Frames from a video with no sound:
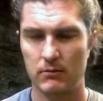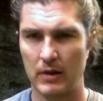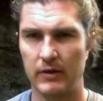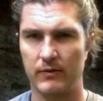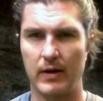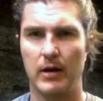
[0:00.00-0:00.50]

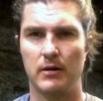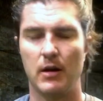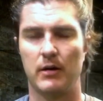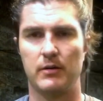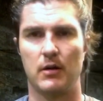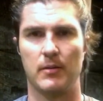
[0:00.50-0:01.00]
That's fine.
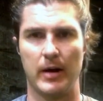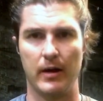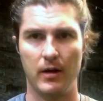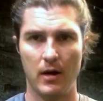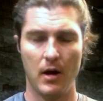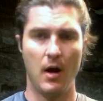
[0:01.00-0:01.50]
I'll talk about
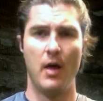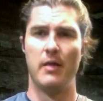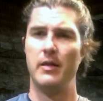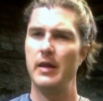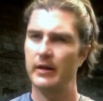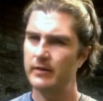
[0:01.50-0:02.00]
it.
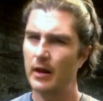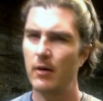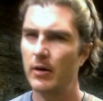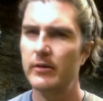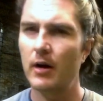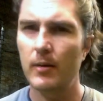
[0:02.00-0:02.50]
The next thing I
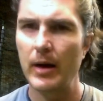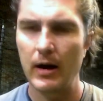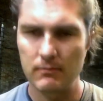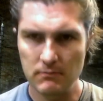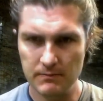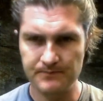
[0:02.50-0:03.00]
want to talk
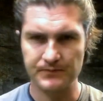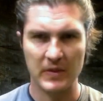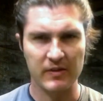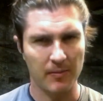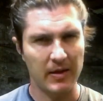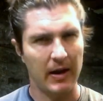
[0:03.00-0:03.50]
about,
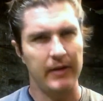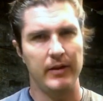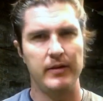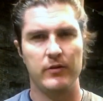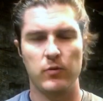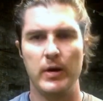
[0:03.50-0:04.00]
something I
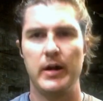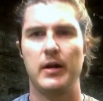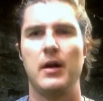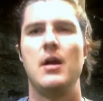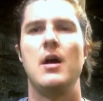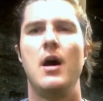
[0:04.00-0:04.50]
did this
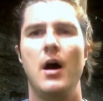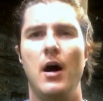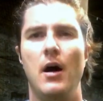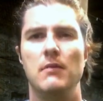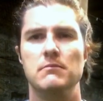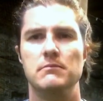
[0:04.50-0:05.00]
week.
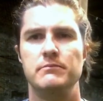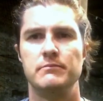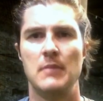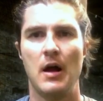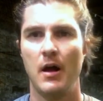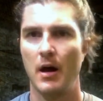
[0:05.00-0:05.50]
I
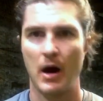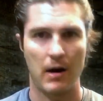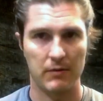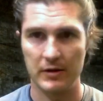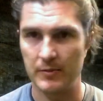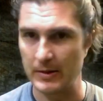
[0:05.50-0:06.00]

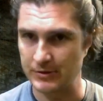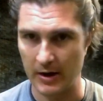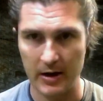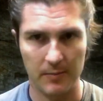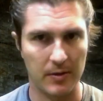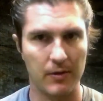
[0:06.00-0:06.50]
released my
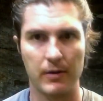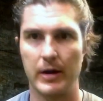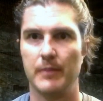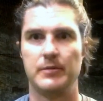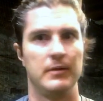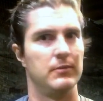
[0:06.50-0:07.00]
training
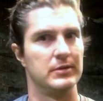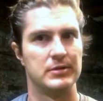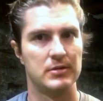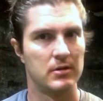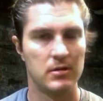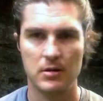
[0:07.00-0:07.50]
programs. It
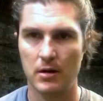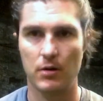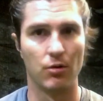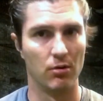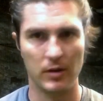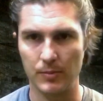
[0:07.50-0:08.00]
was a
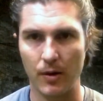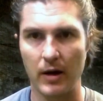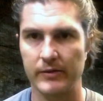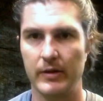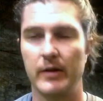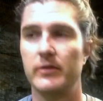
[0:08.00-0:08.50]
grueling
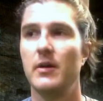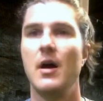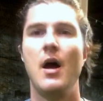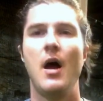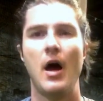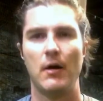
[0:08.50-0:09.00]
process.
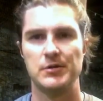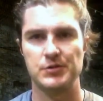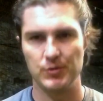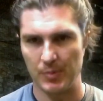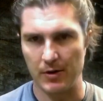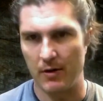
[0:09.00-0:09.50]
I was
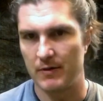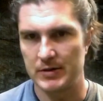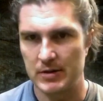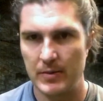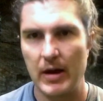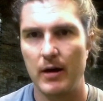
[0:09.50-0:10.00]
super
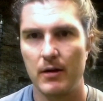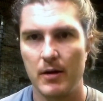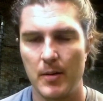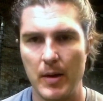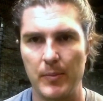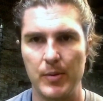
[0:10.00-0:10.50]
nervous
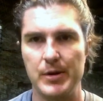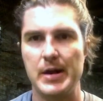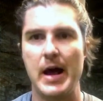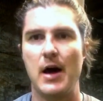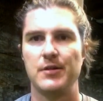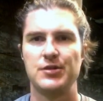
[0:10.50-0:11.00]
about
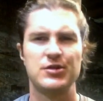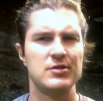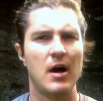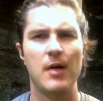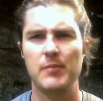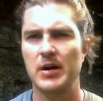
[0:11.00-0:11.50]
putting it out. Just
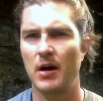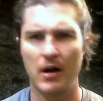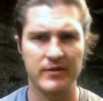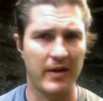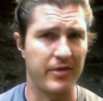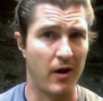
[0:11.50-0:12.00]
not
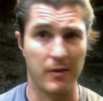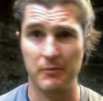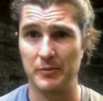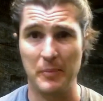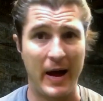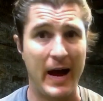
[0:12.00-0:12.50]
because I thought it
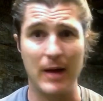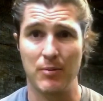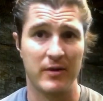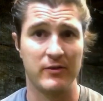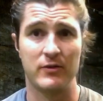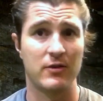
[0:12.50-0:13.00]
was bad,
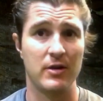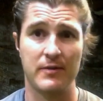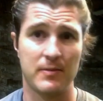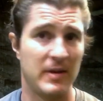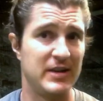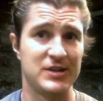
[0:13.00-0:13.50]
because it's good
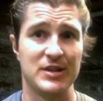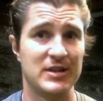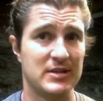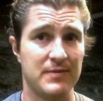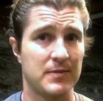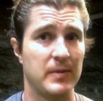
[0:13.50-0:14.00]
information.
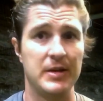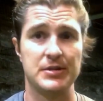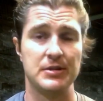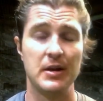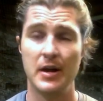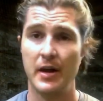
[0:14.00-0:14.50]
It's
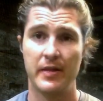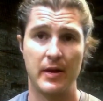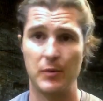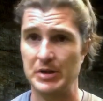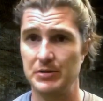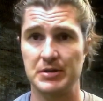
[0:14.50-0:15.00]
information
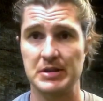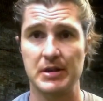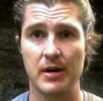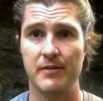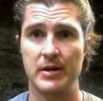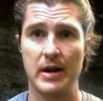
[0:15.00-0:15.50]
that we use in
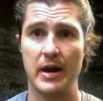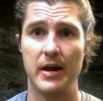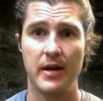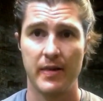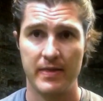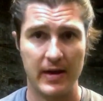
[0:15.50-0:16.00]
here every
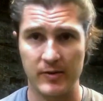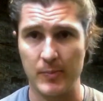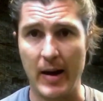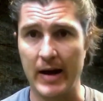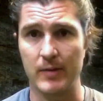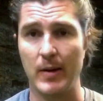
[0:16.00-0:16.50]
day that's
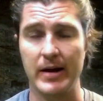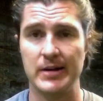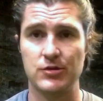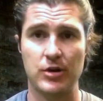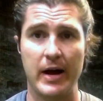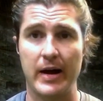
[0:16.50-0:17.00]
backed by
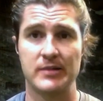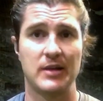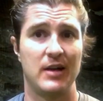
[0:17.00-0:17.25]
HitTrax.